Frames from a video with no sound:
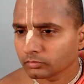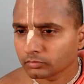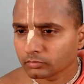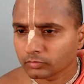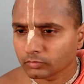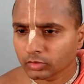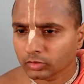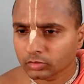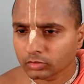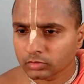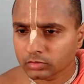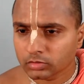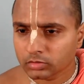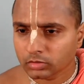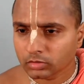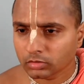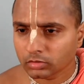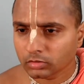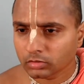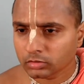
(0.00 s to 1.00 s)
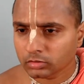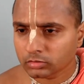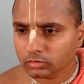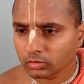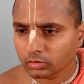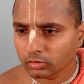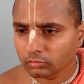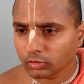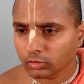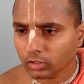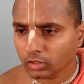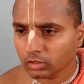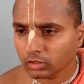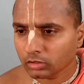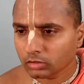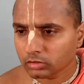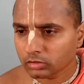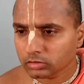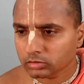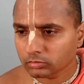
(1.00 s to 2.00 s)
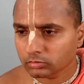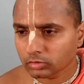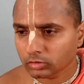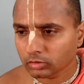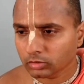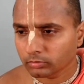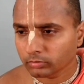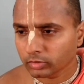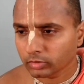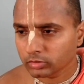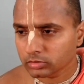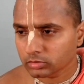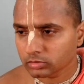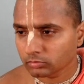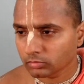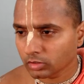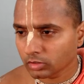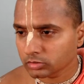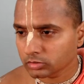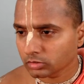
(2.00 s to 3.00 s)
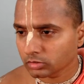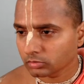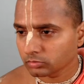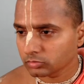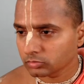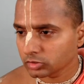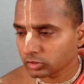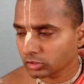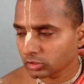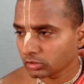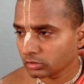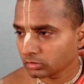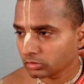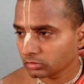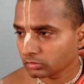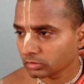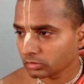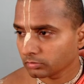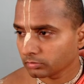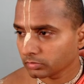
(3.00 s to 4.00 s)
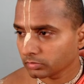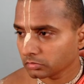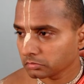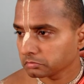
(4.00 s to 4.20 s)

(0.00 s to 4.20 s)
It said it's called Varaha Narasimha Temple in Simhachalam, Shigada Temple.